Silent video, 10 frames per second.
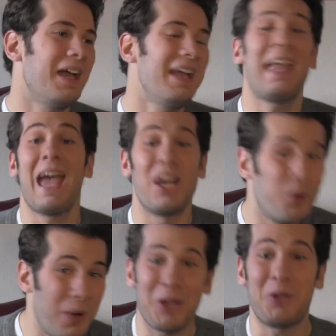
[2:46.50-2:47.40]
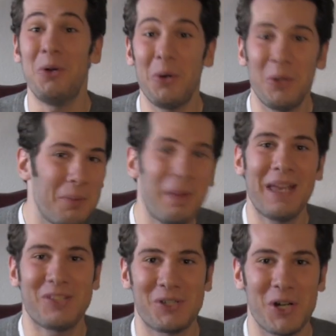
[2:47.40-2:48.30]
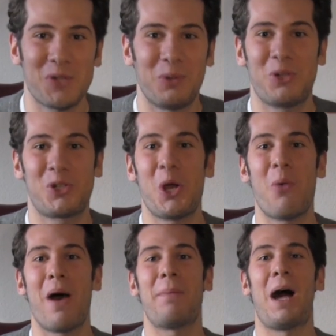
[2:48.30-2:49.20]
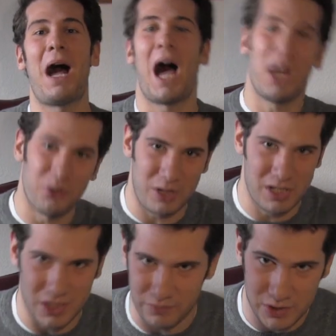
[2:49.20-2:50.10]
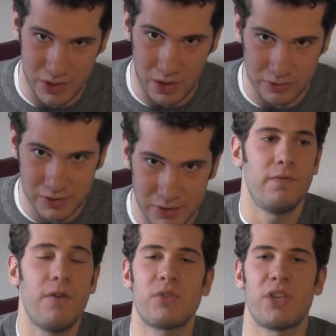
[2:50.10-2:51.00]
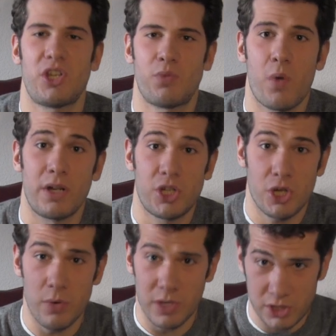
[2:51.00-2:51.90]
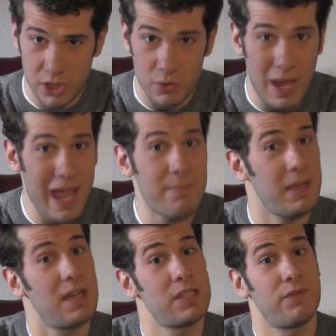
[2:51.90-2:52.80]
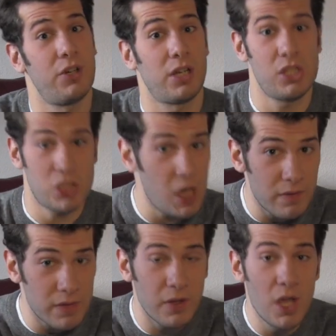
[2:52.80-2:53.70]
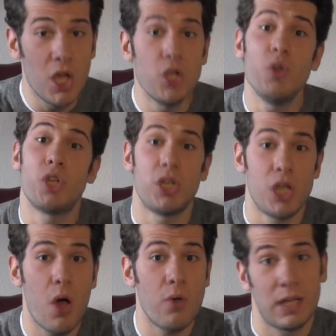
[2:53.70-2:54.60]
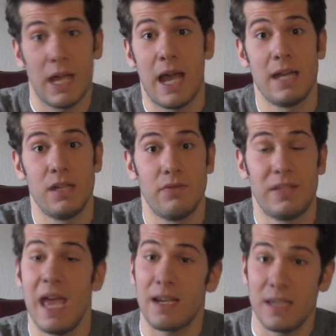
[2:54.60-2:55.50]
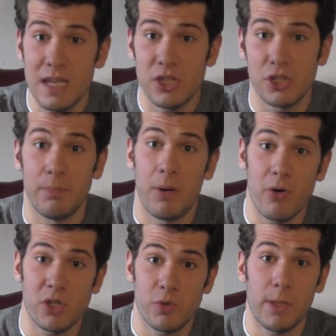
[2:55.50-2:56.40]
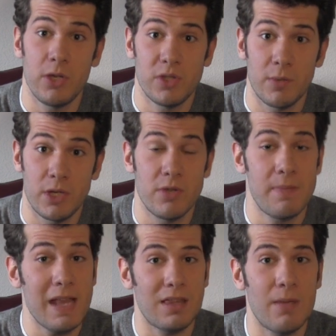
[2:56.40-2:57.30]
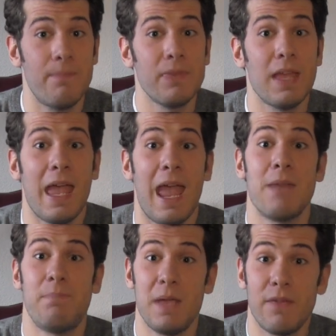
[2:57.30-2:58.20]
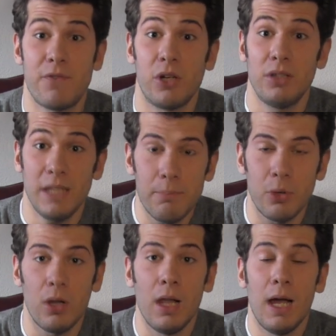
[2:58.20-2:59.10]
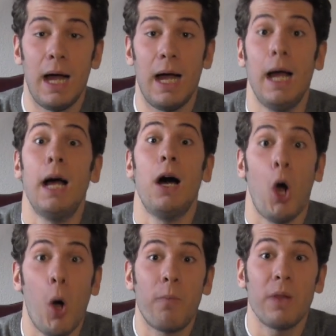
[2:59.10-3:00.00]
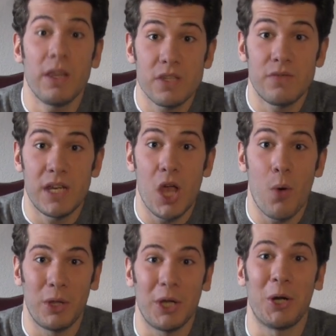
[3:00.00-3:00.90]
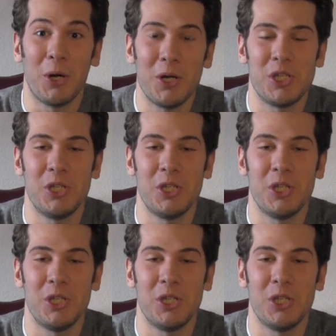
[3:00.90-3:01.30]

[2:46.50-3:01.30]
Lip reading: again, quick Google or Bing search will show up hundreds of results. Folks, I just wanted to show this to you, A, because if you're conservative, you should know the kind of techniques your opponents will be using when you debate them, and B, if you're liberal, hopefully this video will encourage